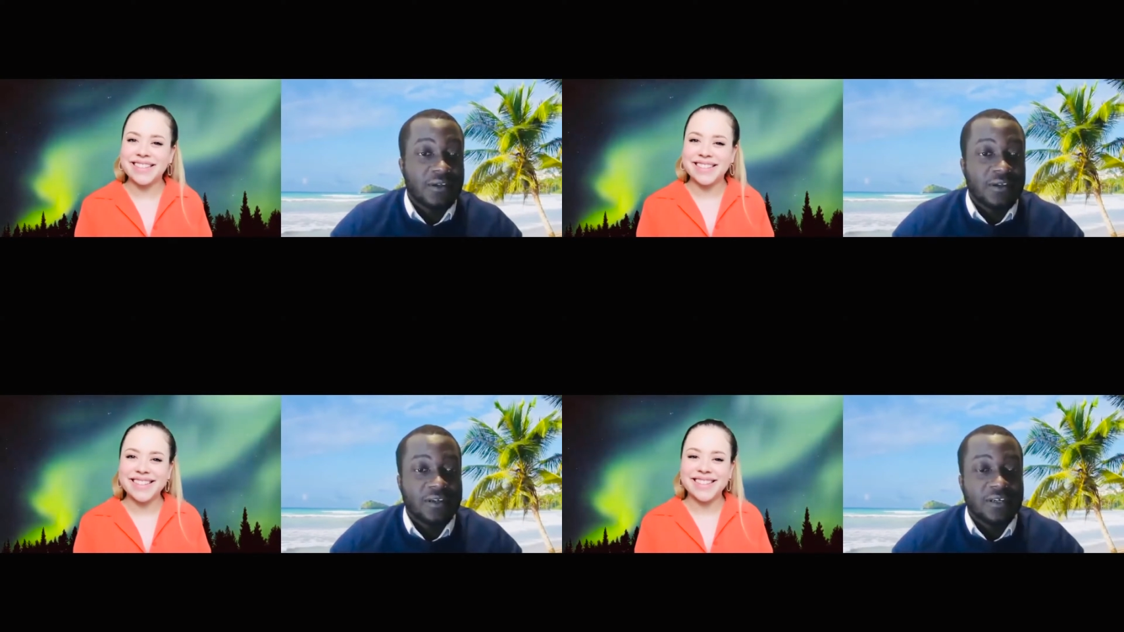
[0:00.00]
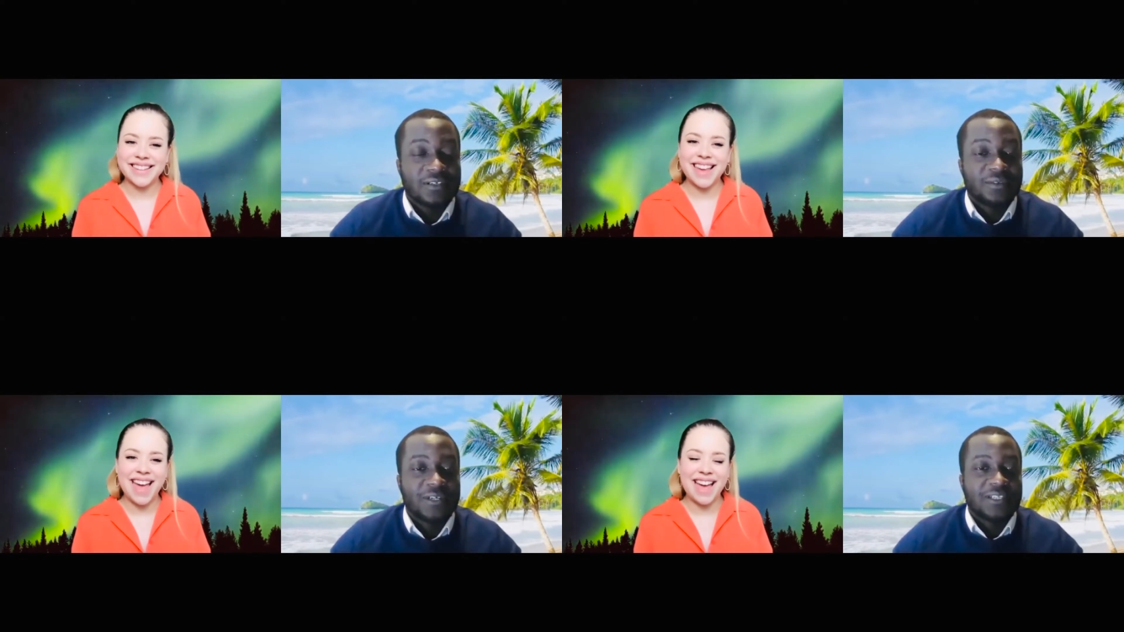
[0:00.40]
Speaker 1: And
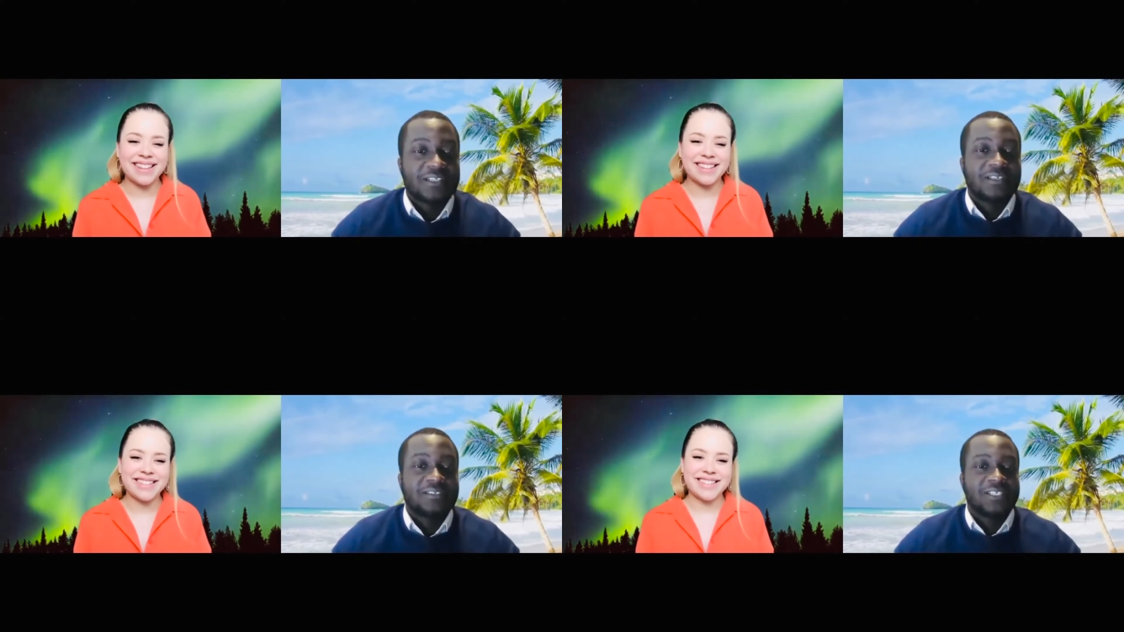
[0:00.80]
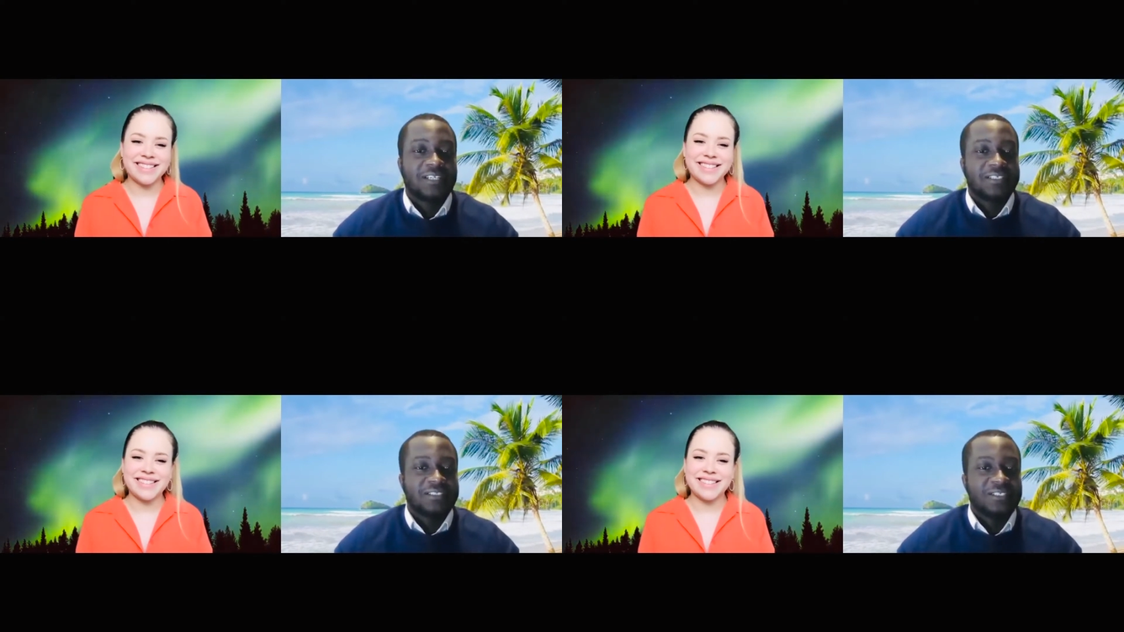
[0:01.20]
yeah. what are the
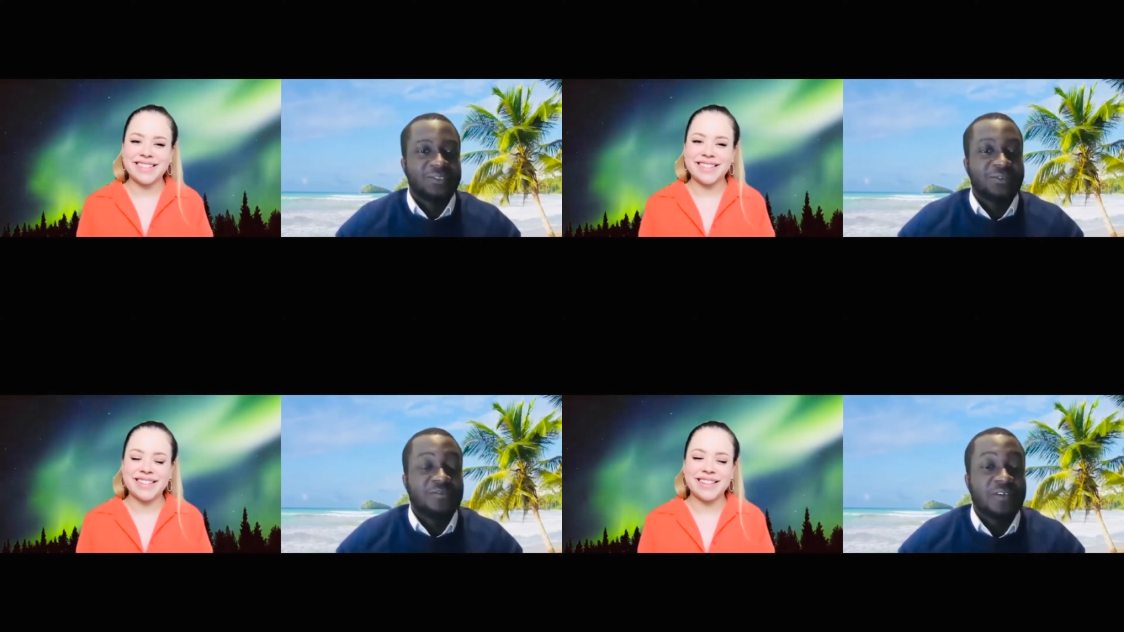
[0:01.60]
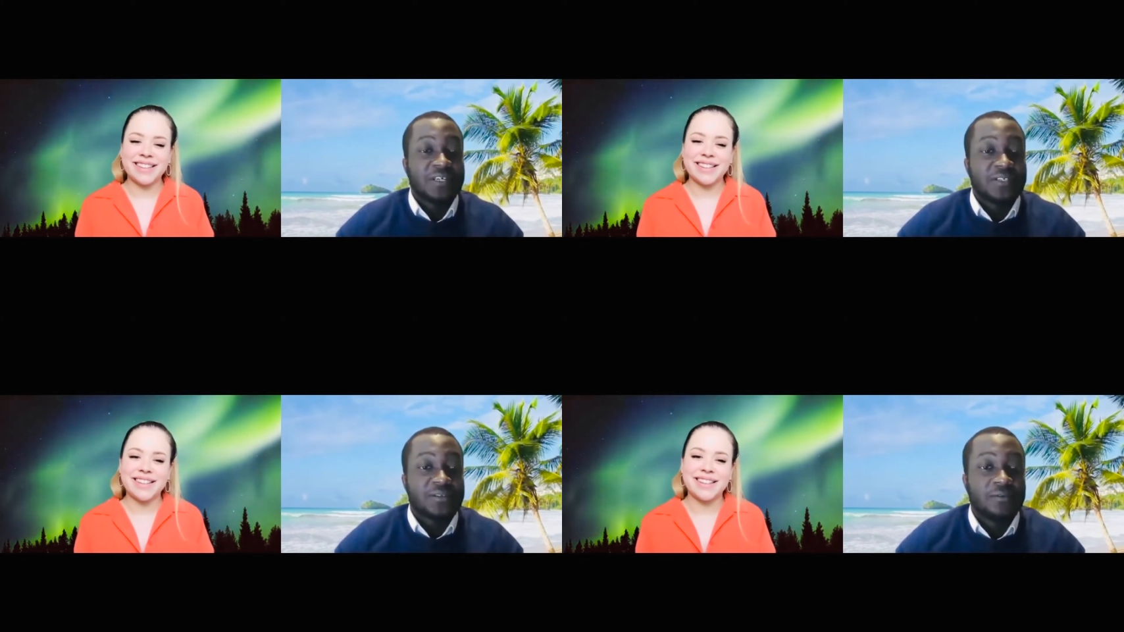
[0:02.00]
challenges you
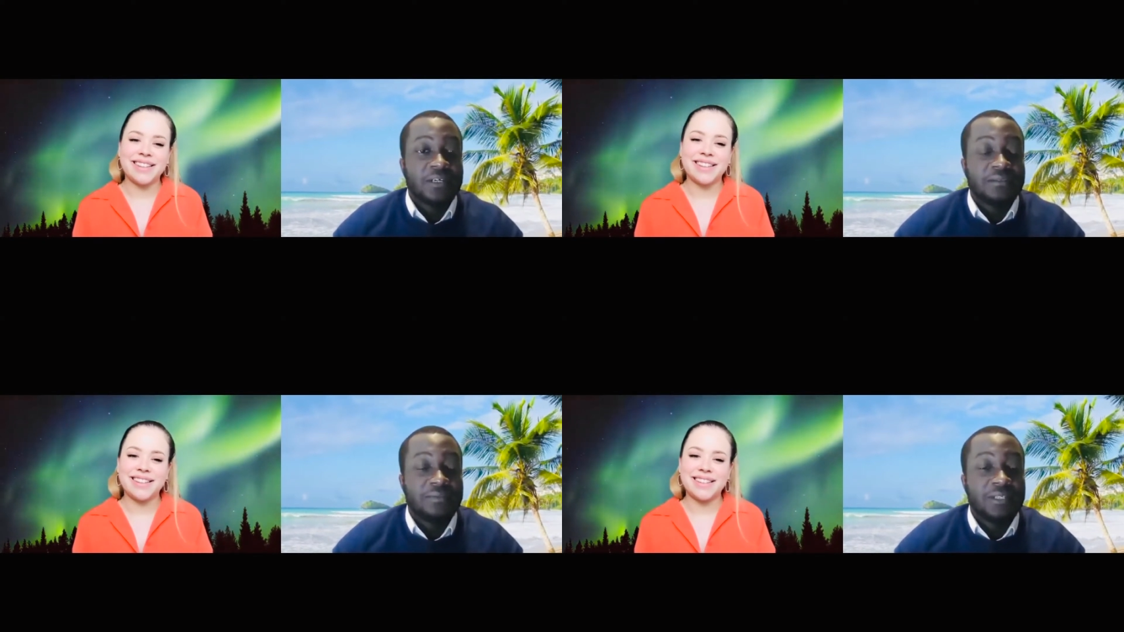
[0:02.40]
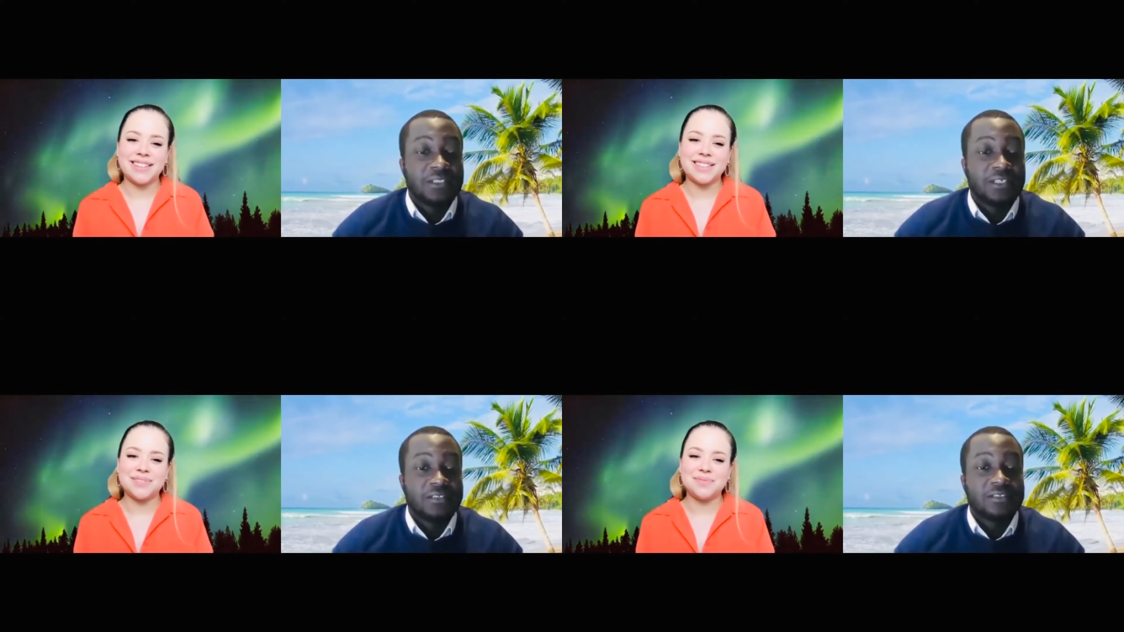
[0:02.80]
faced when
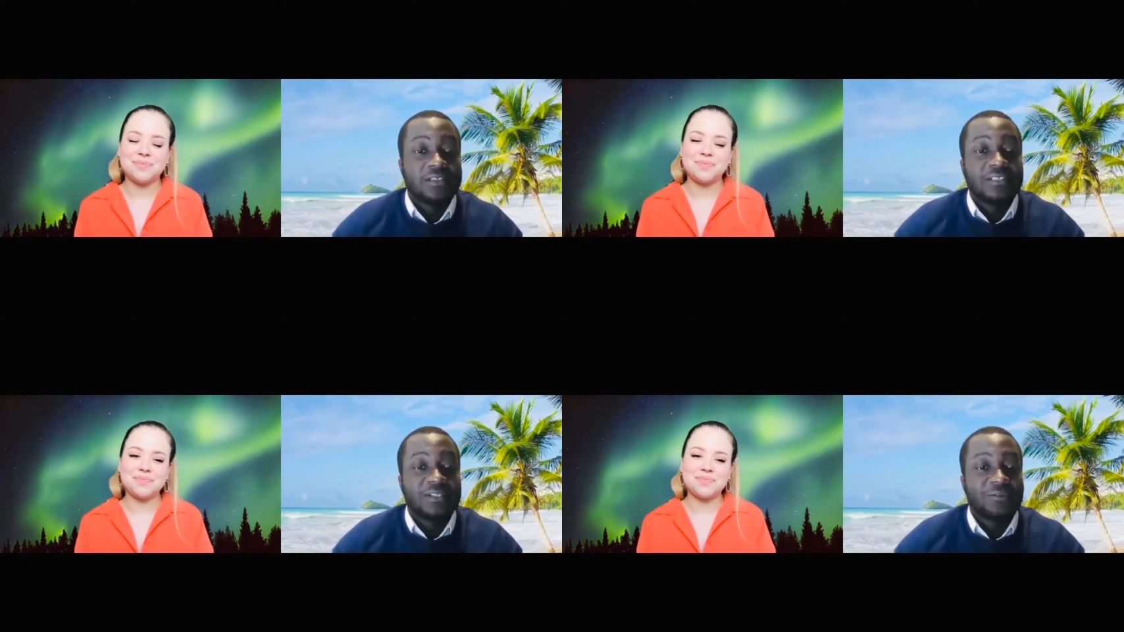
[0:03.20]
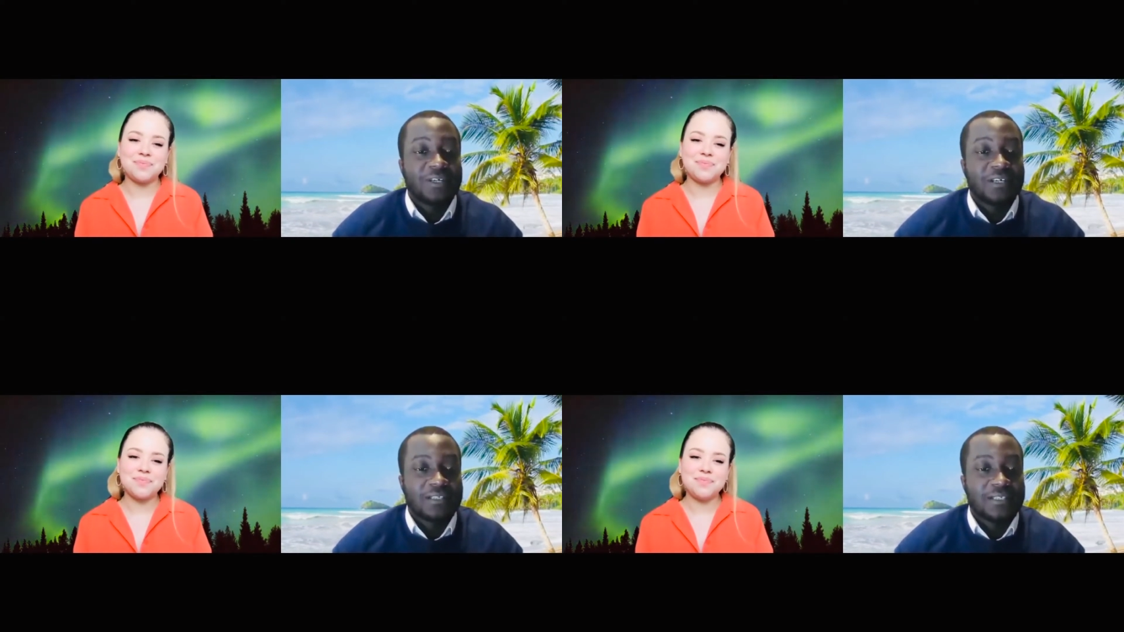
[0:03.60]
building
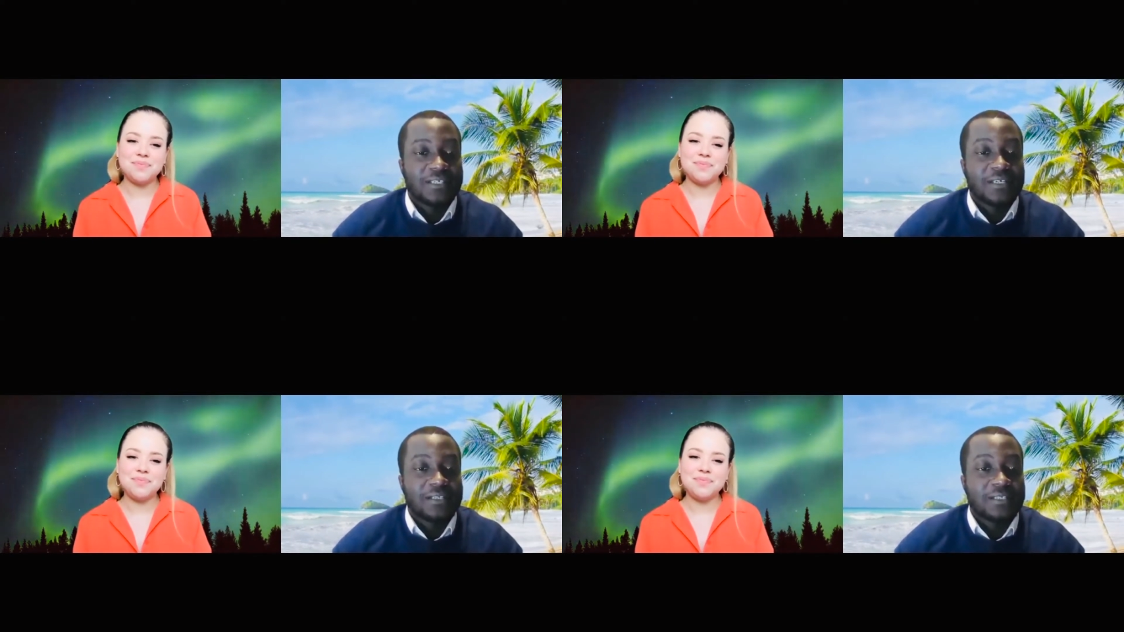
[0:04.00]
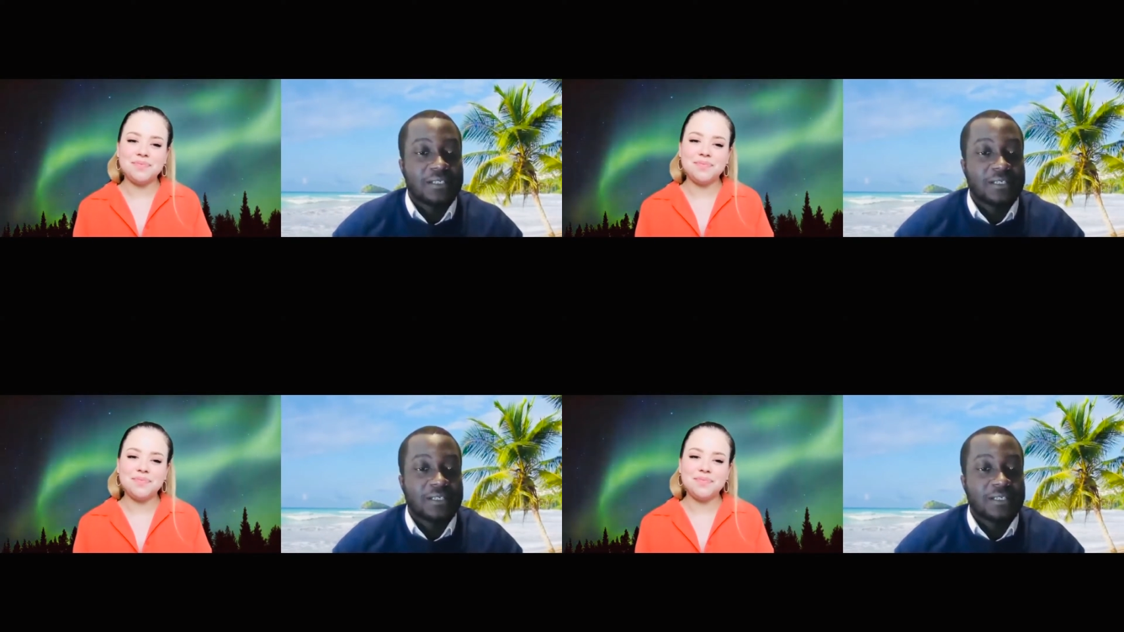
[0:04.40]
networking skills?